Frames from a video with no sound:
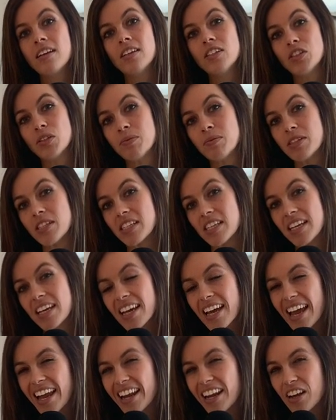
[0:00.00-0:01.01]
So I'm just going
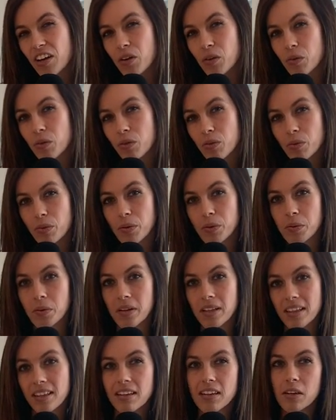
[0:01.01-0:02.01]
to kind of go through
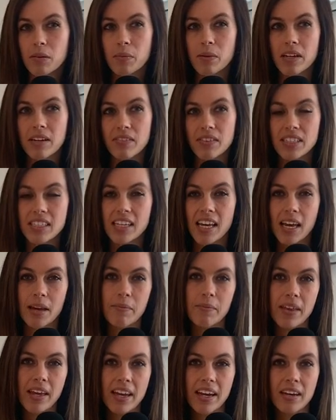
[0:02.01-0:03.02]
a little bit of a
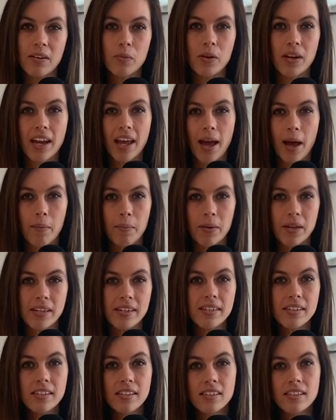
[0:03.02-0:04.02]
timeline and what
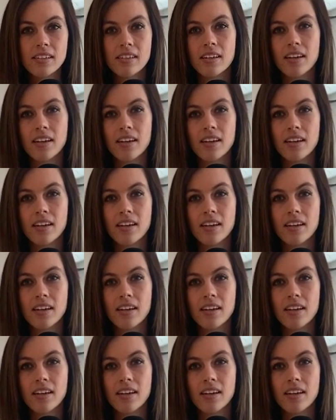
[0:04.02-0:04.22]
happened.